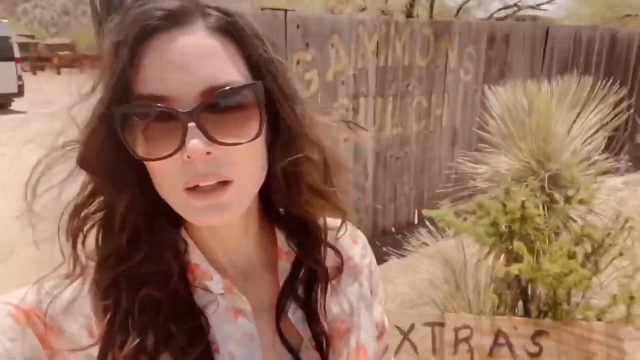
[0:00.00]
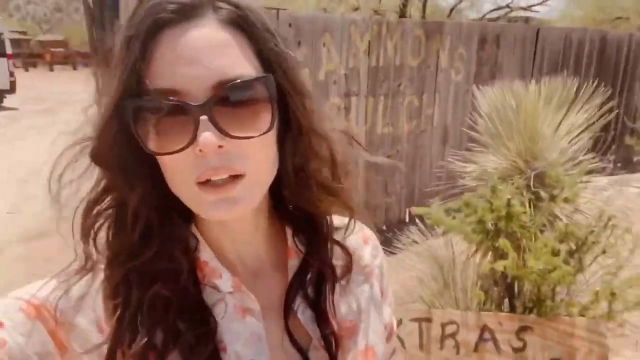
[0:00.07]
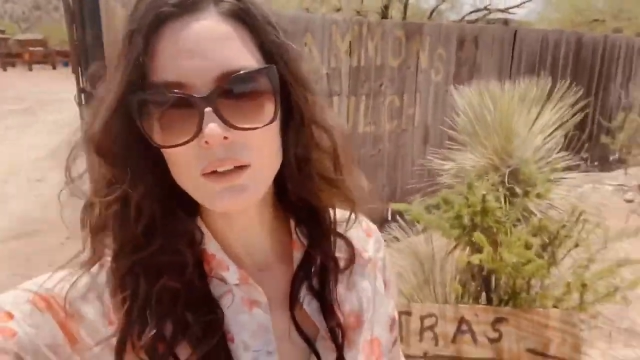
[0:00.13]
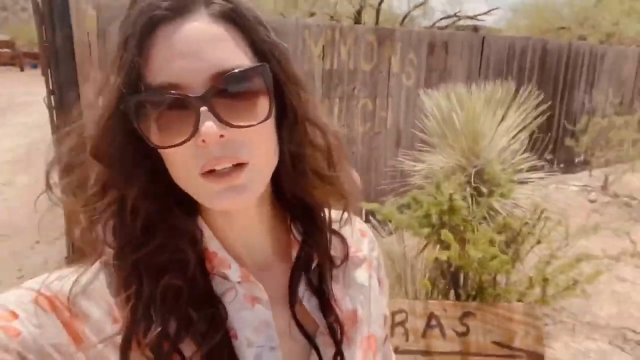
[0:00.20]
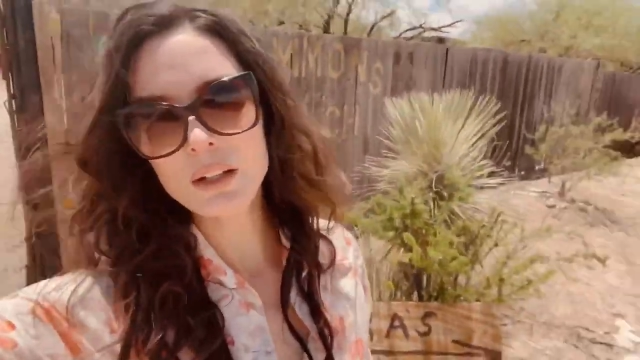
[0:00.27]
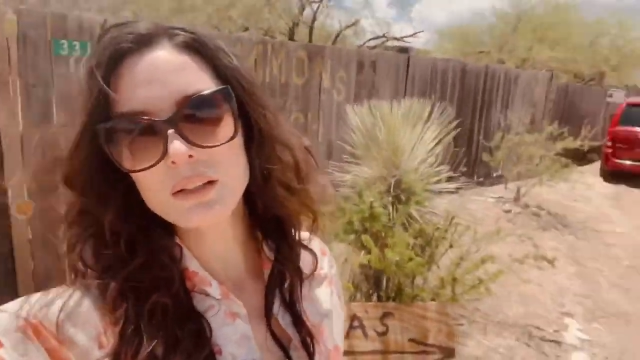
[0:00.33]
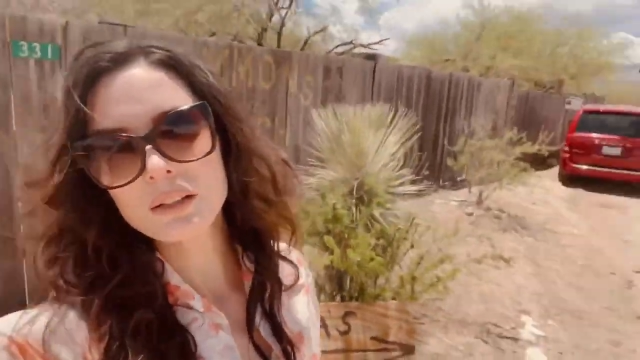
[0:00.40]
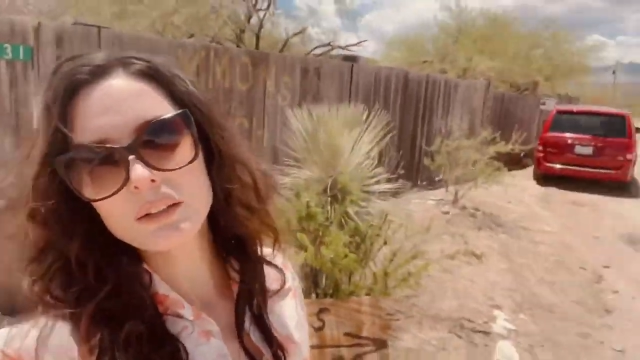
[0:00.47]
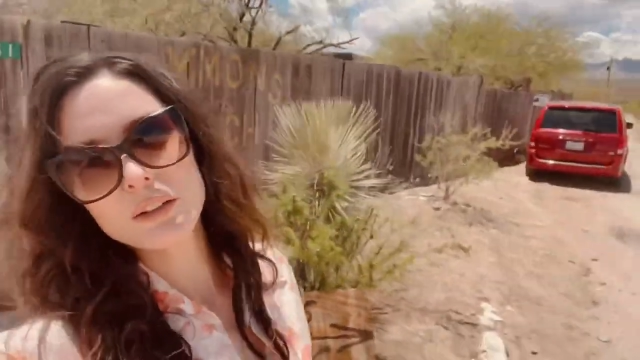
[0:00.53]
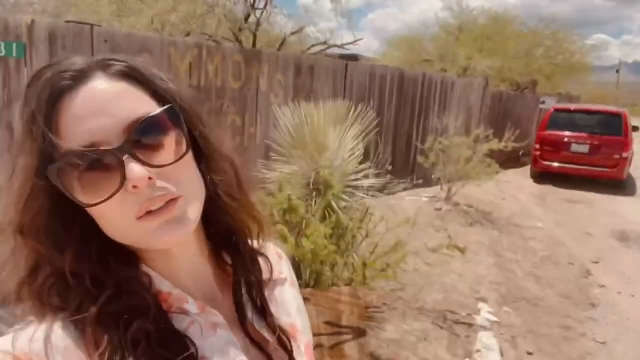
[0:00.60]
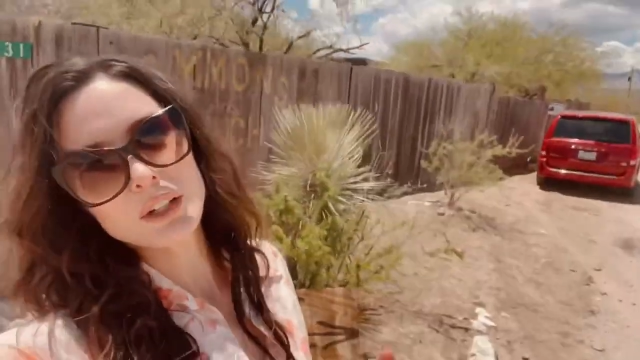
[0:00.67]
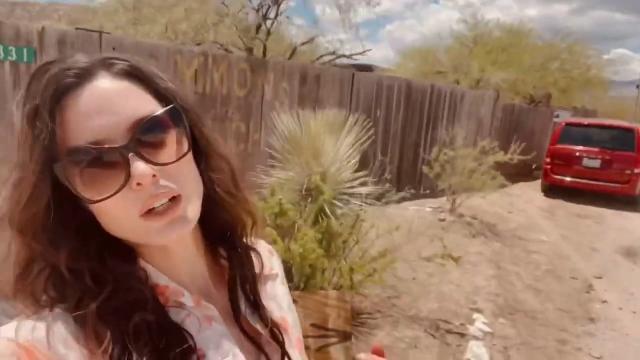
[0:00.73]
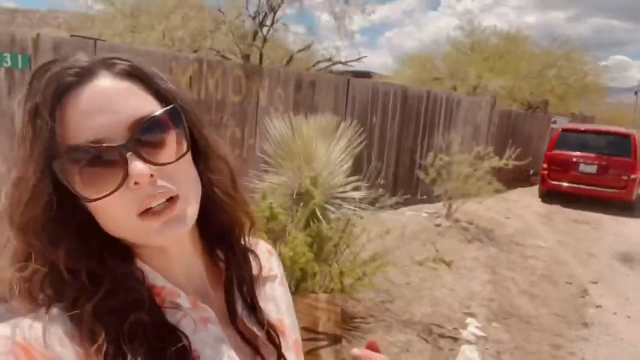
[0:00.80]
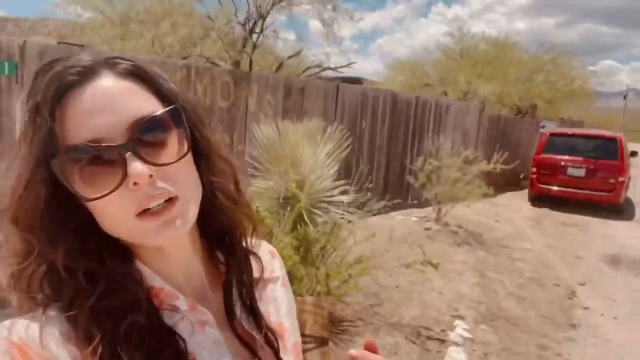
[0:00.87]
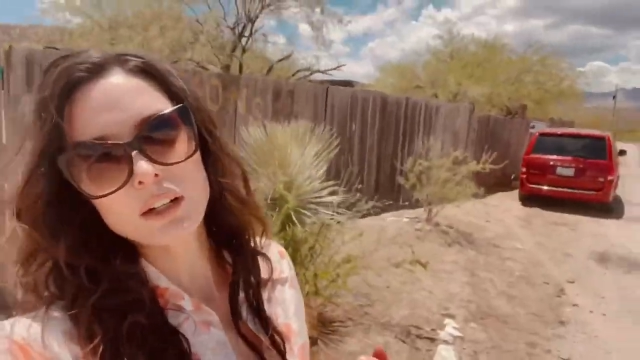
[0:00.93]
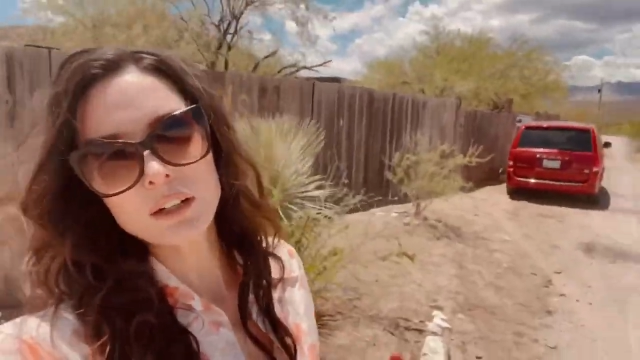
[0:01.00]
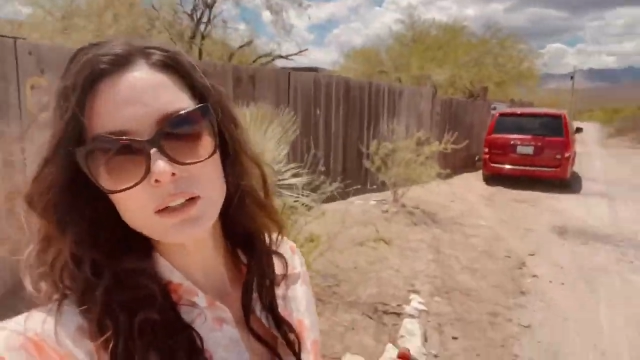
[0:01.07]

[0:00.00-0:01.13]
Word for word: Okay, so here we are